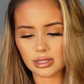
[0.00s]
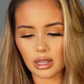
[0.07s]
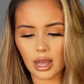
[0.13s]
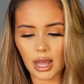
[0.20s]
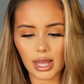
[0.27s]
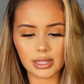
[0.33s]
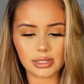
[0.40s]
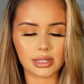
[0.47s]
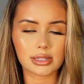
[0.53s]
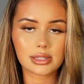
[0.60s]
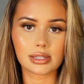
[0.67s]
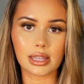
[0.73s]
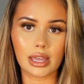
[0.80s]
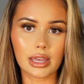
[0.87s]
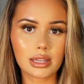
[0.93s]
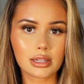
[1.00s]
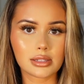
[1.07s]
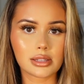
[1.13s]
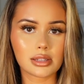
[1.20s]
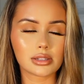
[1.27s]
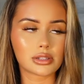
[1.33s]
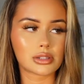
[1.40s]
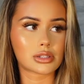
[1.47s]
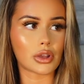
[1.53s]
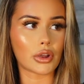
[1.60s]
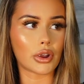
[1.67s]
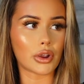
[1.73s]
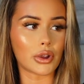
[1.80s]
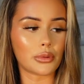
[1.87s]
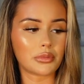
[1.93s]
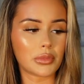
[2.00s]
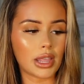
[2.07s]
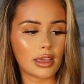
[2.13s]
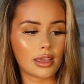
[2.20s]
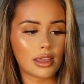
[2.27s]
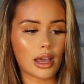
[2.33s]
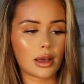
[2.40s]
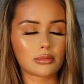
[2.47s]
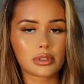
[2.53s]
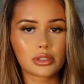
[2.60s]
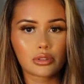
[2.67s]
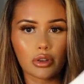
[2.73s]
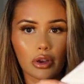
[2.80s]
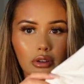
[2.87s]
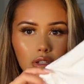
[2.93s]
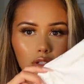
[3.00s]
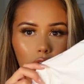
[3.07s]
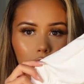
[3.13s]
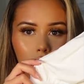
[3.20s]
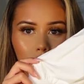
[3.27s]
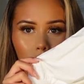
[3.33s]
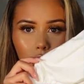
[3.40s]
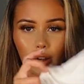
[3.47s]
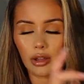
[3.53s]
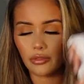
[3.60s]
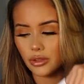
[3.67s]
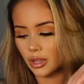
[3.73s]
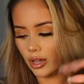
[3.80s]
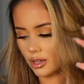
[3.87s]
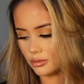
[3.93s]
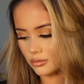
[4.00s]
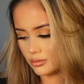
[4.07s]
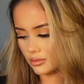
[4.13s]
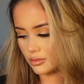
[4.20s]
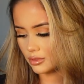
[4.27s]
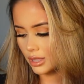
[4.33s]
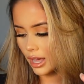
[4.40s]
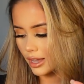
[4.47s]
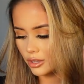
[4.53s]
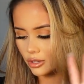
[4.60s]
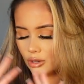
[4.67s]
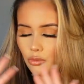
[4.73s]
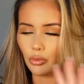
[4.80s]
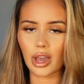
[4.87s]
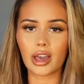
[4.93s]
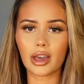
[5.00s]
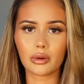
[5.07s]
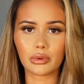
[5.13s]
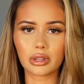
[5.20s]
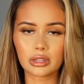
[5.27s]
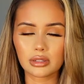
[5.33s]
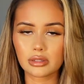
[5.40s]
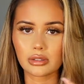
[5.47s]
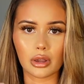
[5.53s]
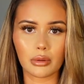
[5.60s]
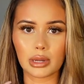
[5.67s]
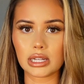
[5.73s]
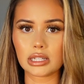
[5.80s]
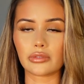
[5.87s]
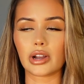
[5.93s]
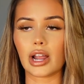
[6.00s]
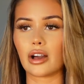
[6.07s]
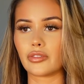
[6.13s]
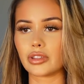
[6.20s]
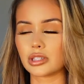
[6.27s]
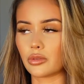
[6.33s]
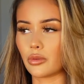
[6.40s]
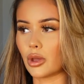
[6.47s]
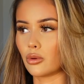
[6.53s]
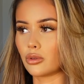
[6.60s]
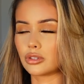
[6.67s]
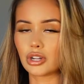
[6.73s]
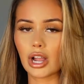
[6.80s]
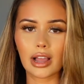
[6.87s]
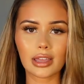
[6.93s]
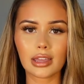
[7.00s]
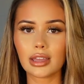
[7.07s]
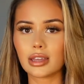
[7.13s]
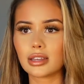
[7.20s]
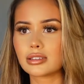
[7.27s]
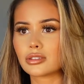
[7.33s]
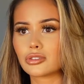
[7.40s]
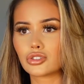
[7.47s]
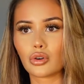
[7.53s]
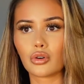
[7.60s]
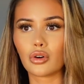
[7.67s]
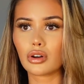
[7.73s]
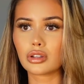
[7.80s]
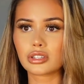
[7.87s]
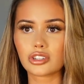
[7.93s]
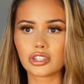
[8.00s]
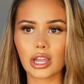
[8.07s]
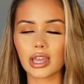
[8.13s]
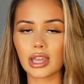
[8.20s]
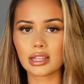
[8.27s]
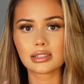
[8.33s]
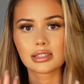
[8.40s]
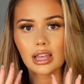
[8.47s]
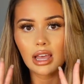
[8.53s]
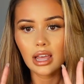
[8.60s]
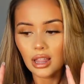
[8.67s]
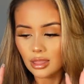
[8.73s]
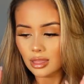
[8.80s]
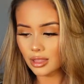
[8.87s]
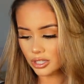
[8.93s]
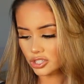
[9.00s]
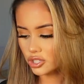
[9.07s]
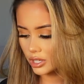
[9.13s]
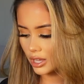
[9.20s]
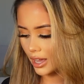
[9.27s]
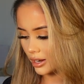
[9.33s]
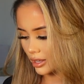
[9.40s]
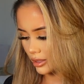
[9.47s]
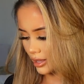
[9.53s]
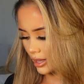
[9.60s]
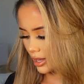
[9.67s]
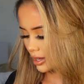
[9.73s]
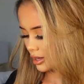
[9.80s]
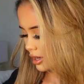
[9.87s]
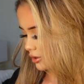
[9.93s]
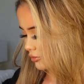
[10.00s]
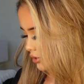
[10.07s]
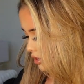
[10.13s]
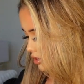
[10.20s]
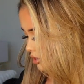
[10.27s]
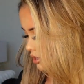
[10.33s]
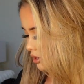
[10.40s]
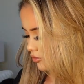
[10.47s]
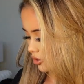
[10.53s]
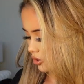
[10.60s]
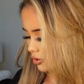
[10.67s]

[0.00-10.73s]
size six. So yeah, I'm so to try this one on, I feel like. That you can wear with so many different outfits. You can wear it with trackies, shorts, jeans, literally anything. I feel like you can never